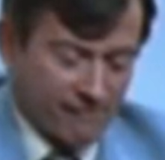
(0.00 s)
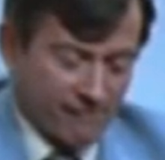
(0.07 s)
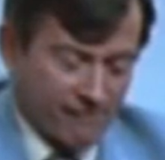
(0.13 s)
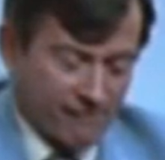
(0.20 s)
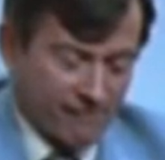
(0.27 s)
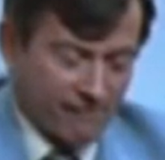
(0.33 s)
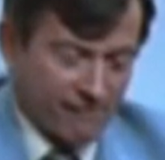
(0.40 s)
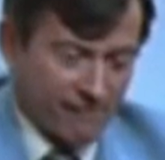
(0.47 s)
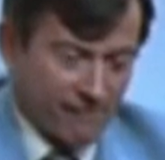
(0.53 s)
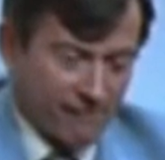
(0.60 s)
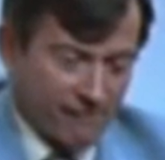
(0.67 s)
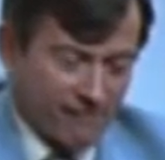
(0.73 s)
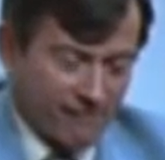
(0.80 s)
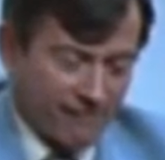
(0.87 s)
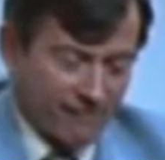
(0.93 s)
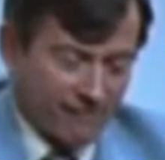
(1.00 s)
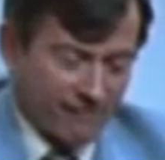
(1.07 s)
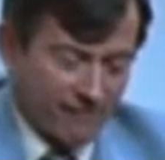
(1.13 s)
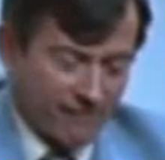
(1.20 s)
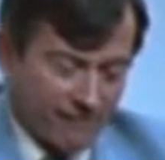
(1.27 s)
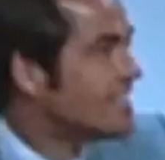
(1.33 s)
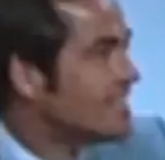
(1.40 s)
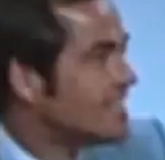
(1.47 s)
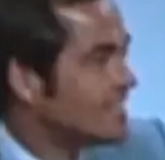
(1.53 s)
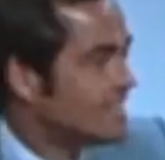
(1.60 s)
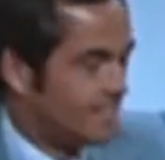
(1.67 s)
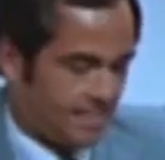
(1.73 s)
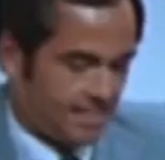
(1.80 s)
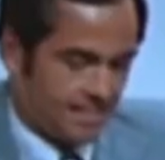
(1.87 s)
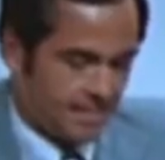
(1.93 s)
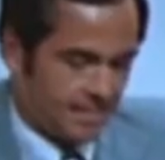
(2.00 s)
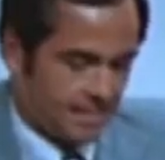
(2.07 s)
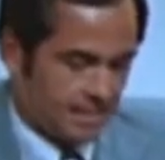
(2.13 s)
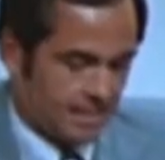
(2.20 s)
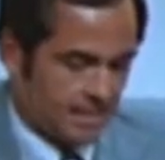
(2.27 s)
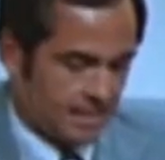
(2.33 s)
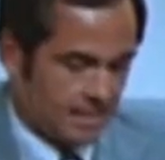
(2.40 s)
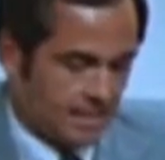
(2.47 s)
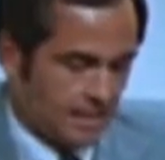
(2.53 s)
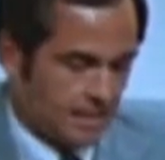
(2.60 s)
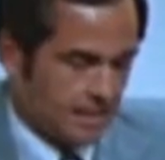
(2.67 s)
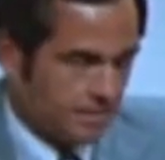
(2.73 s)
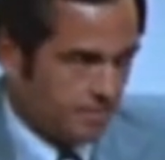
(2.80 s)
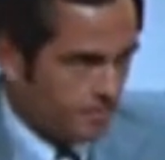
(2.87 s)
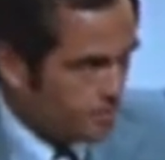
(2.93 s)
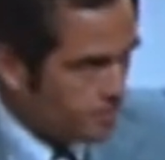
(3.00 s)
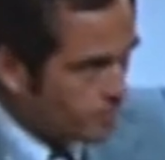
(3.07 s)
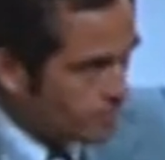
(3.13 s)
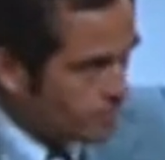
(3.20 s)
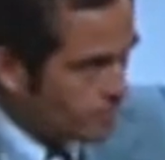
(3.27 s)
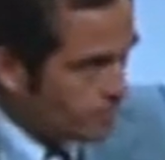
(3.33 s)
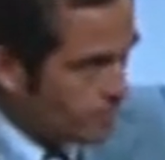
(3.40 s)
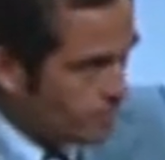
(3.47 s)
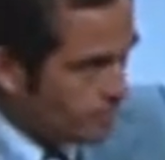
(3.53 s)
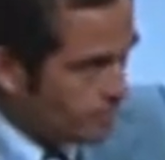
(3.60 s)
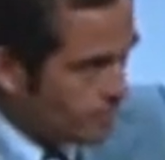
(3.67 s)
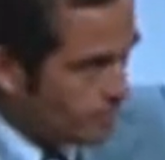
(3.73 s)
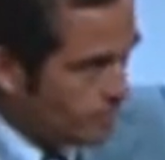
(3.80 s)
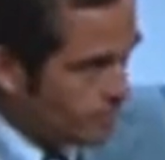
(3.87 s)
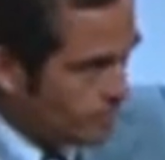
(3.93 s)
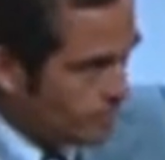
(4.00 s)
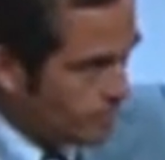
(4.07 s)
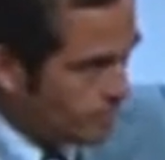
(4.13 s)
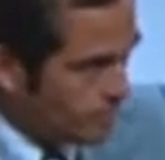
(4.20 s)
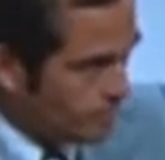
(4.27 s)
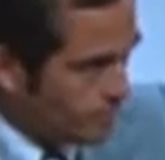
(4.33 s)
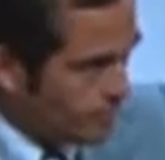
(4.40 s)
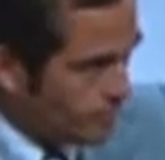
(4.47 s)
Nobody speaks.